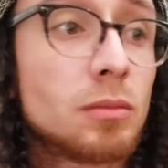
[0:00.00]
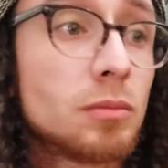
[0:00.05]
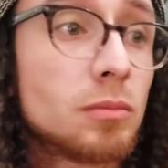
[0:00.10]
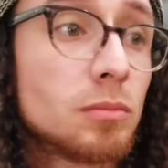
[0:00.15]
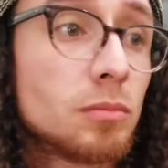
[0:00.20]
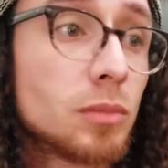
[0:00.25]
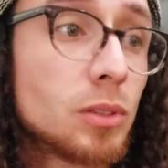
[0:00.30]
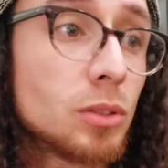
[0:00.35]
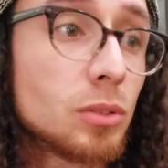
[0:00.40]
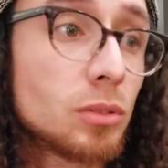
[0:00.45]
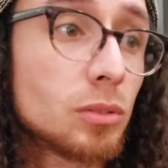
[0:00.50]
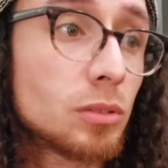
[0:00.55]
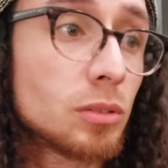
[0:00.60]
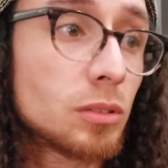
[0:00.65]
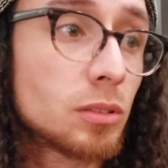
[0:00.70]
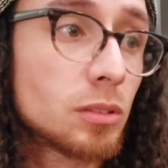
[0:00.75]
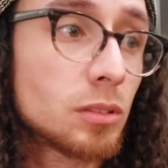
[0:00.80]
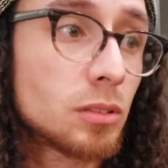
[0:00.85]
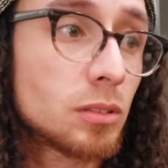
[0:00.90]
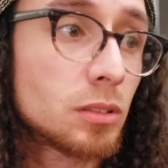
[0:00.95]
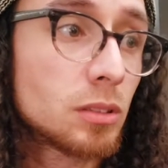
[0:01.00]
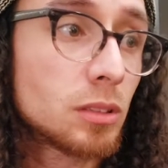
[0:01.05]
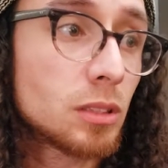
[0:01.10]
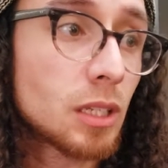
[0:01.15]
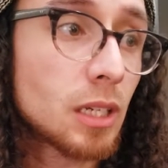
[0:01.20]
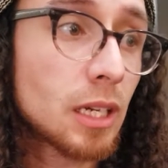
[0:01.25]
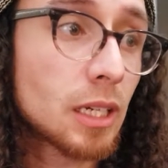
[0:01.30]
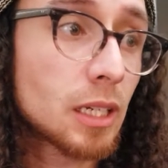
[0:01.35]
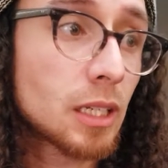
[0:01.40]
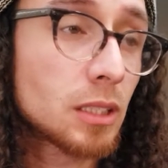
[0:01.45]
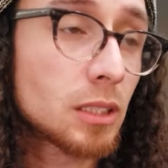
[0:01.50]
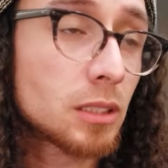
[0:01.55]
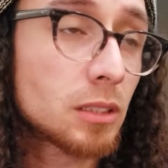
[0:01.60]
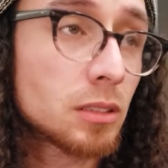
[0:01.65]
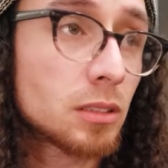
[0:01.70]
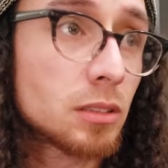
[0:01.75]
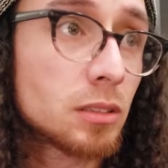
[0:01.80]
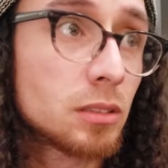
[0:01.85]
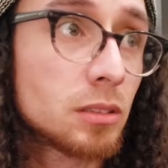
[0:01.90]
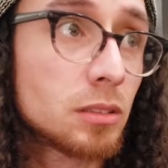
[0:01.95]
most, I guess,
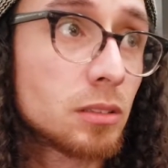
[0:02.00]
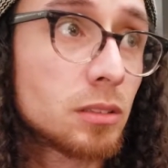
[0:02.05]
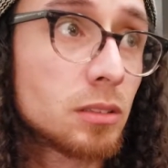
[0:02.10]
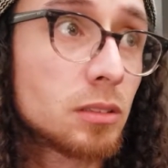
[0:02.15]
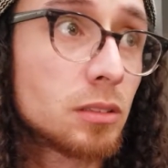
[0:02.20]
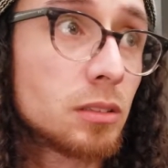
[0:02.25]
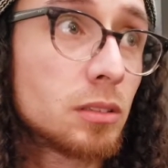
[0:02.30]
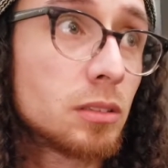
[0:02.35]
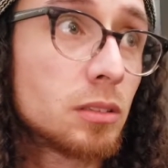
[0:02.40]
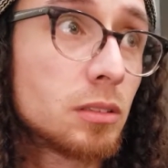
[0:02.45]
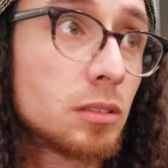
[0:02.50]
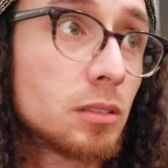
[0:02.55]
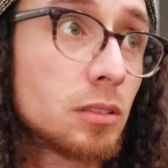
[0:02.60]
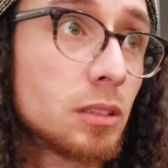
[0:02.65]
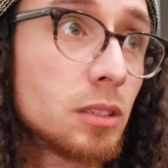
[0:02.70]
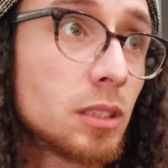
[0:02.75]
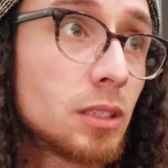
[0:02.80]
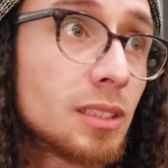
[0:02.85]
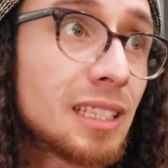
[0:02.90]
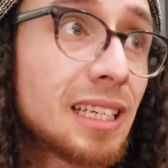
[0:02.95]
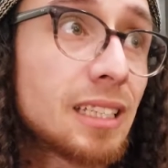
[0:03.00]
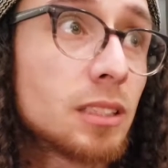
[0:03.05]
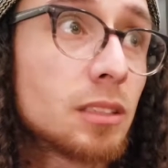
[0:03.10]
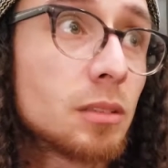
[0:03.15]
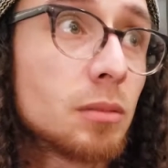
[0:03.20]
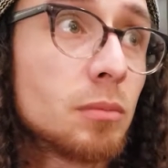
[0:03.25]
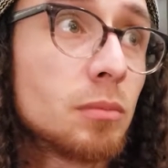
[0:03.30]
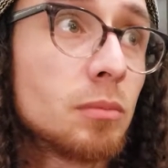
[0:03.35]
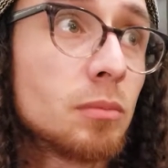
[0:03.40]
takes the